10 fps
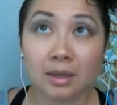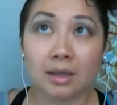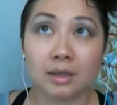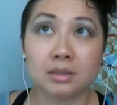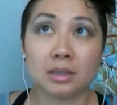
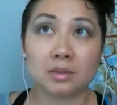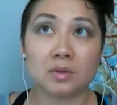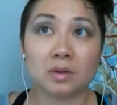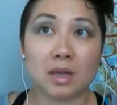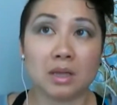scared,
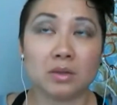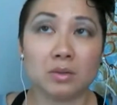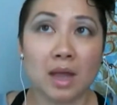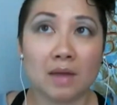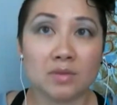to let
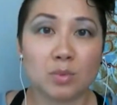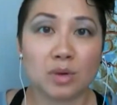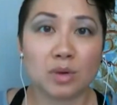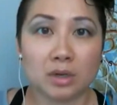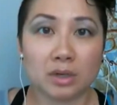them know that
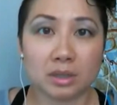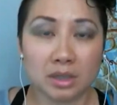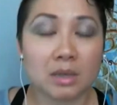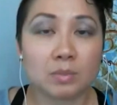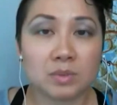you have the
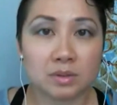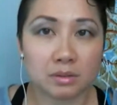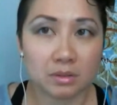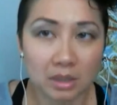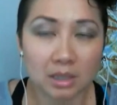bravery to
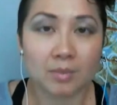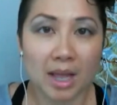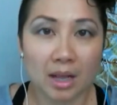keep